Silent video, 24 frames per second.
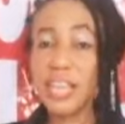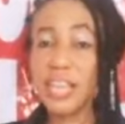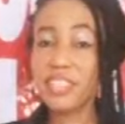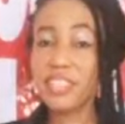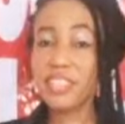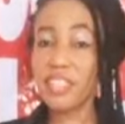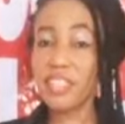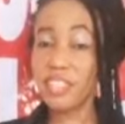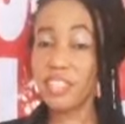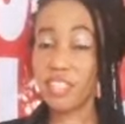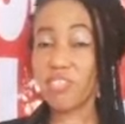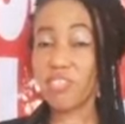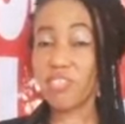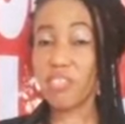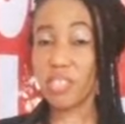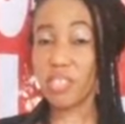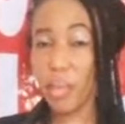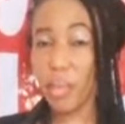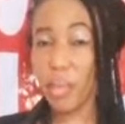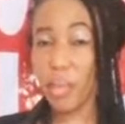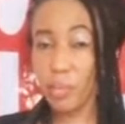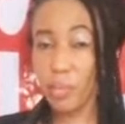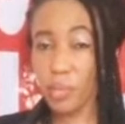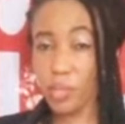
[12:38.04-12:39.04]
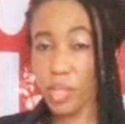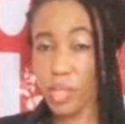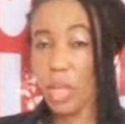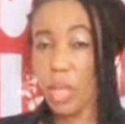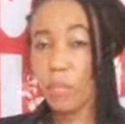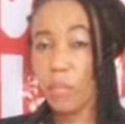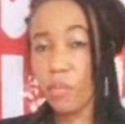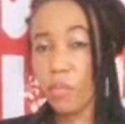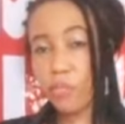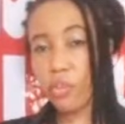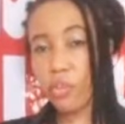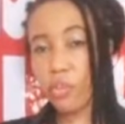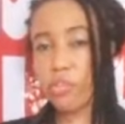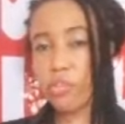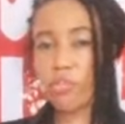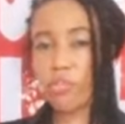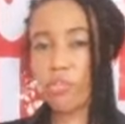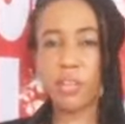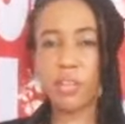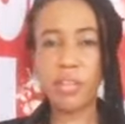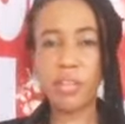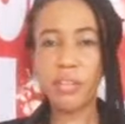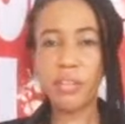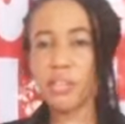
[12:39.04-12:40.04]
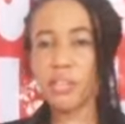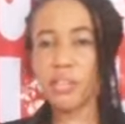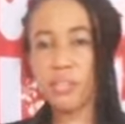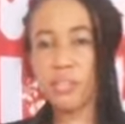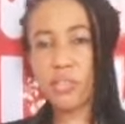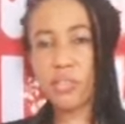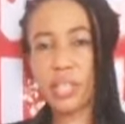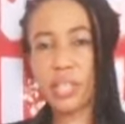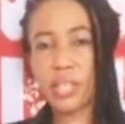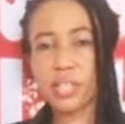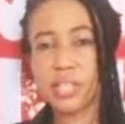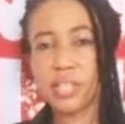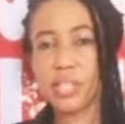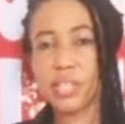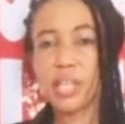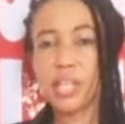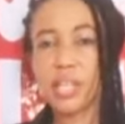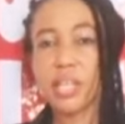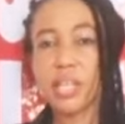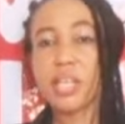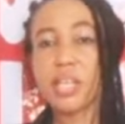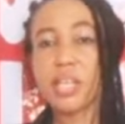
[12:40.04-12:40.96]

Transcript: take the necessary steps before you go into it.